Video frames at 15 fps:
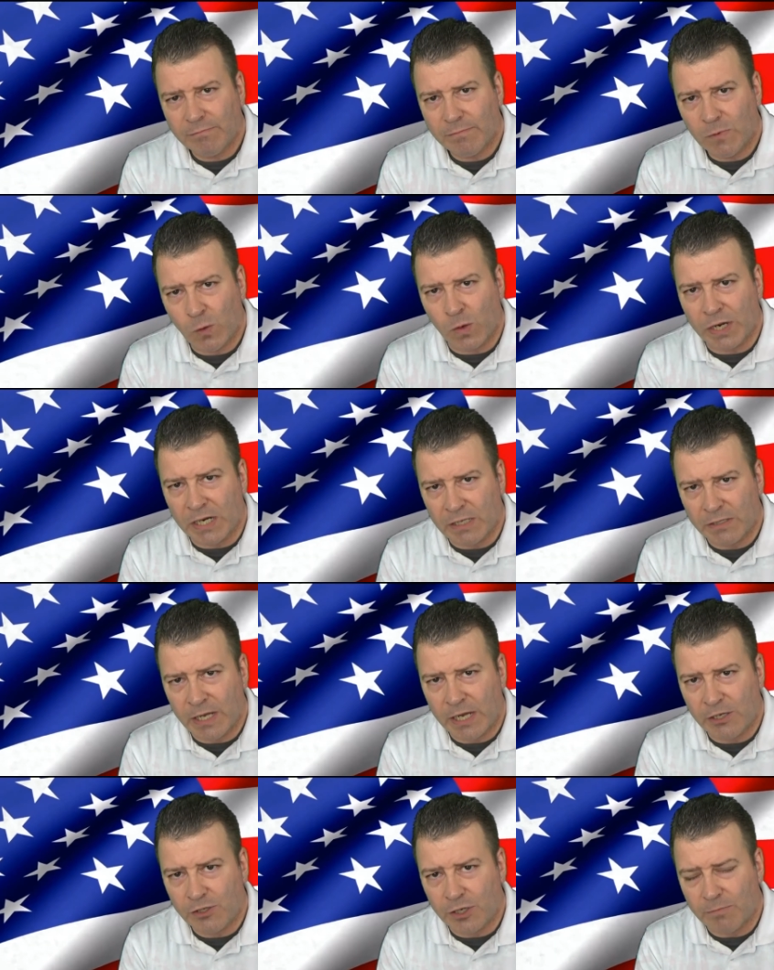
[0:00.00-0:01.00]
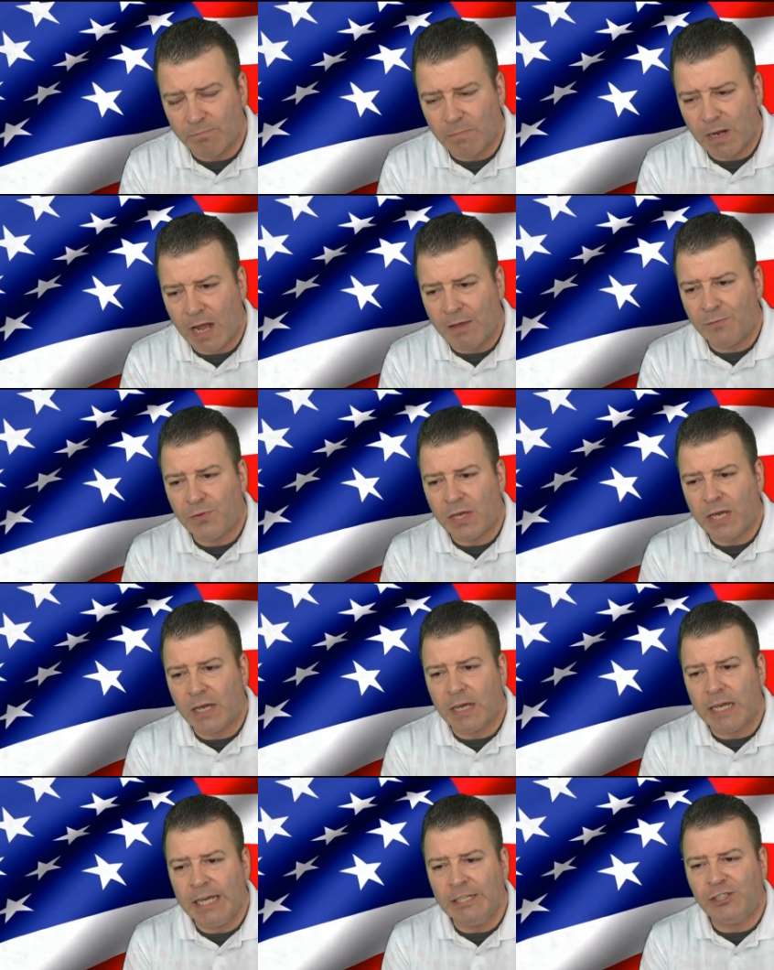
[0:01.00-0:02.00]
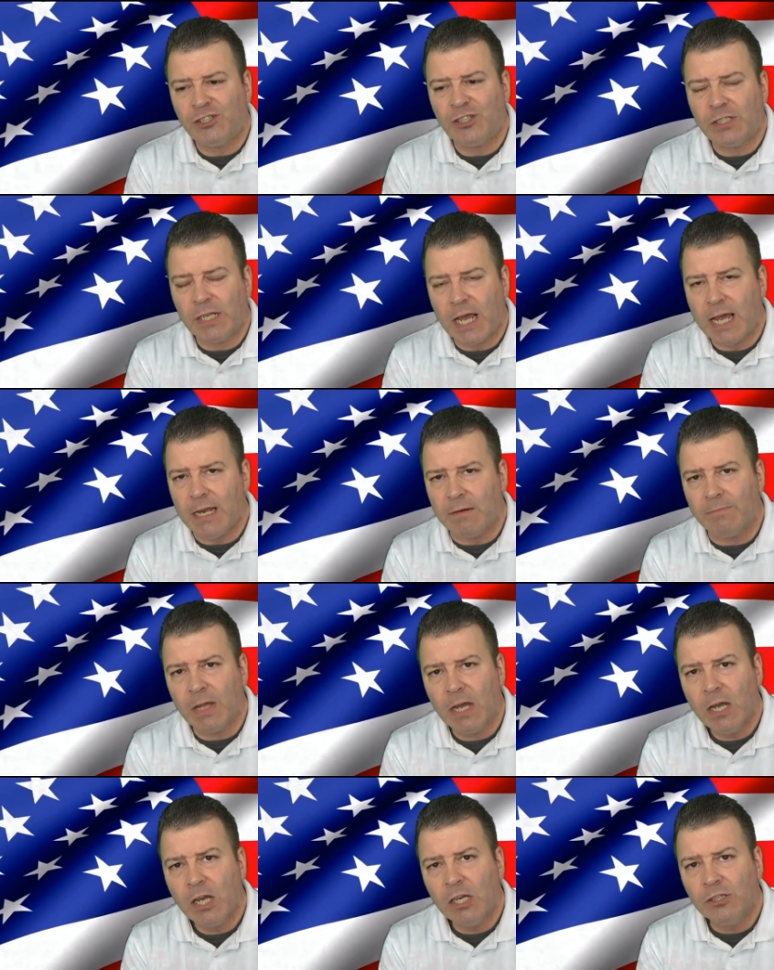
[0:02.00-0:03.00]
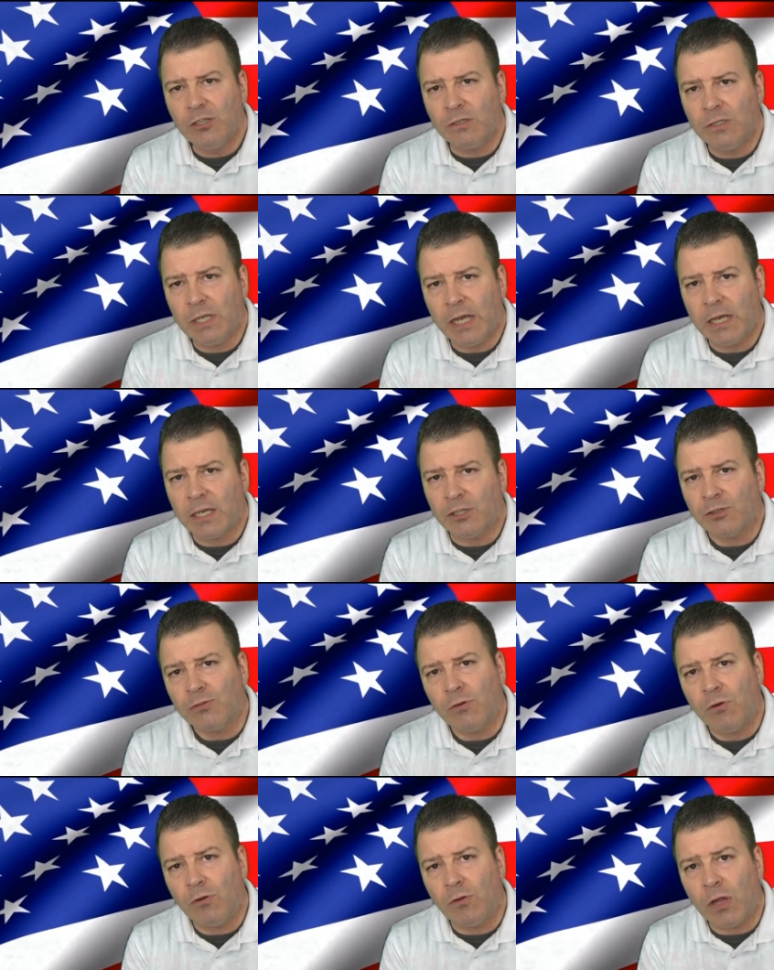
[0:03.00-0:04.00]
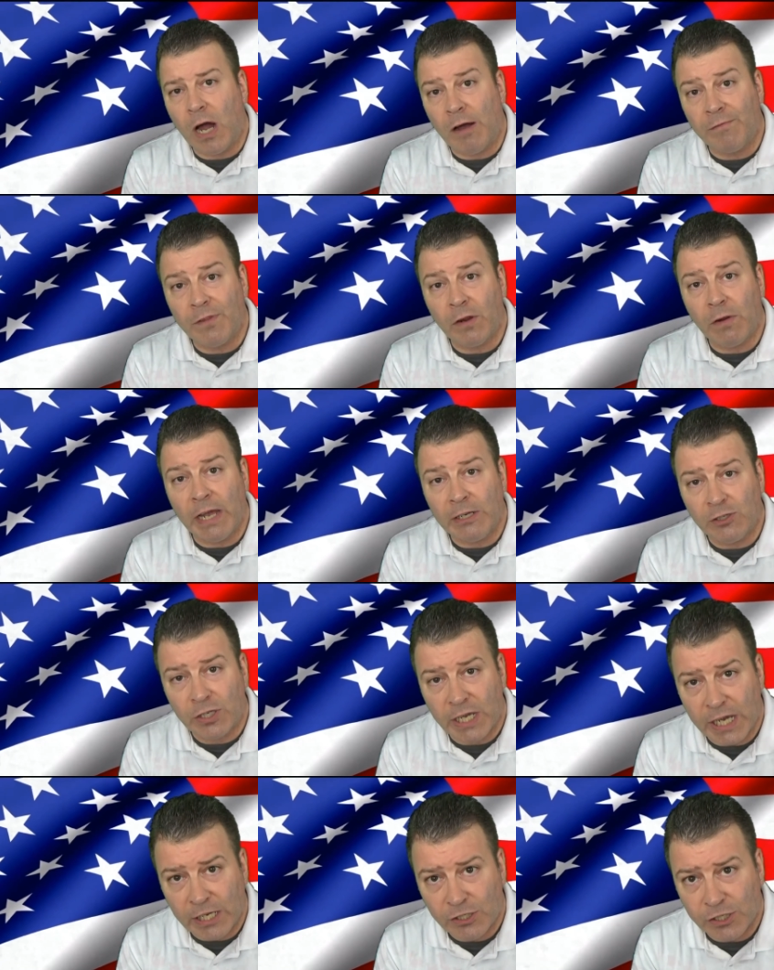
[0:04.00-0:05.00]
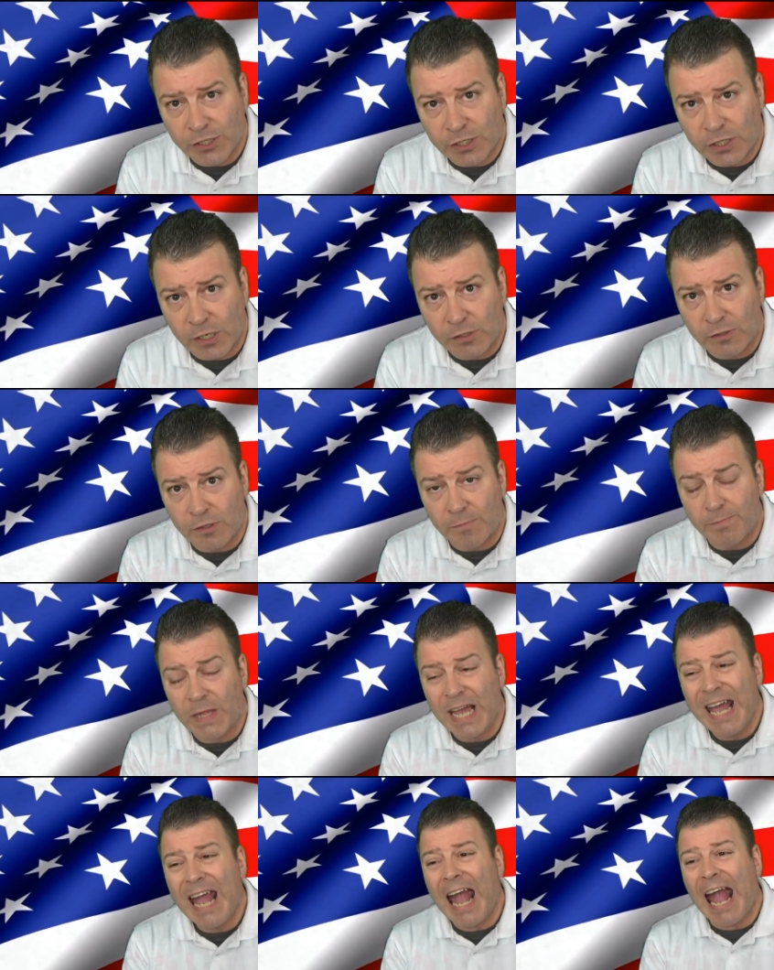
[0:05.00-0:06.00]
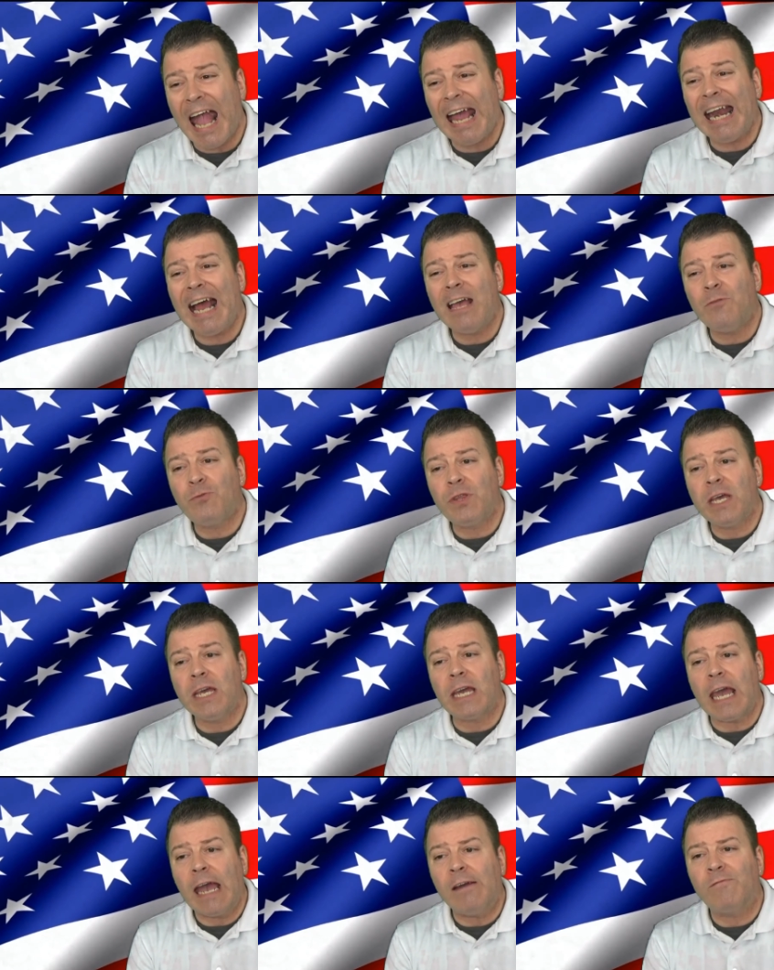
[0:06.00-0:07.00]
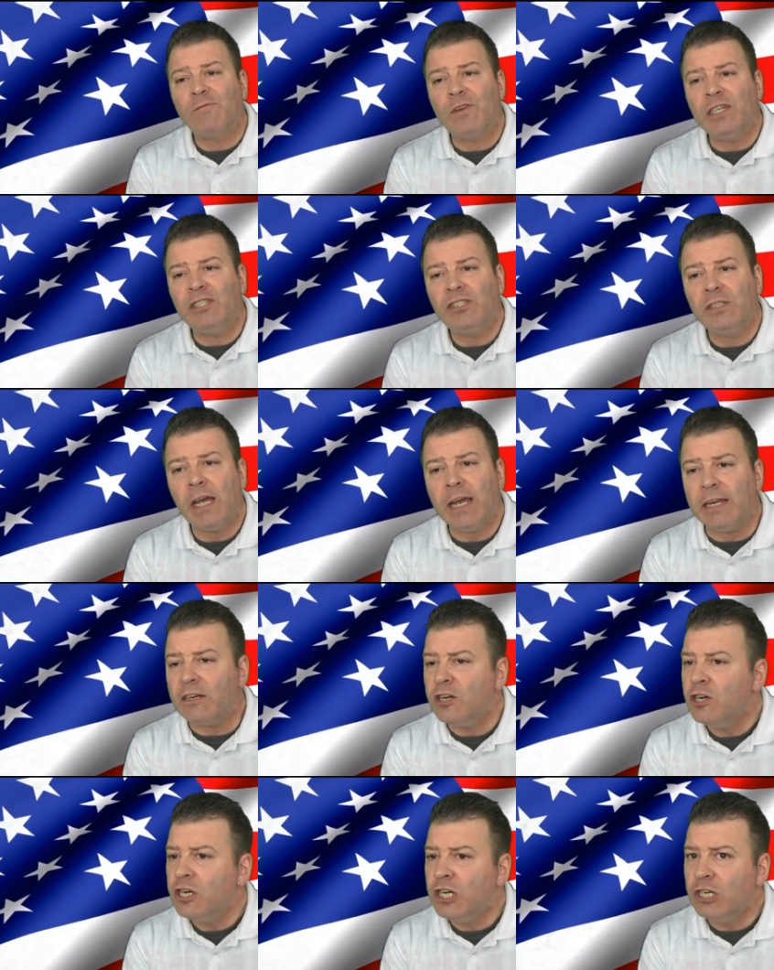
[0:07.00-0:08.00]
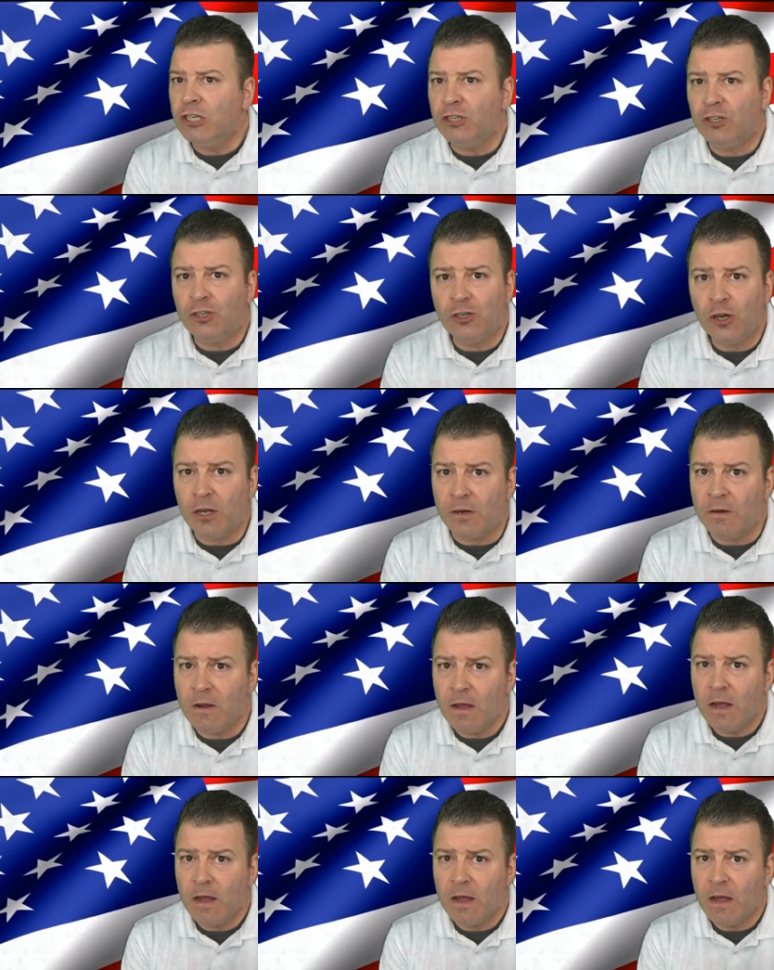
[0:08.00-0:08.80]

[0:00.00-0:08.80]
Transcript: Organization. I think each state should take control of their education system. And I think every state should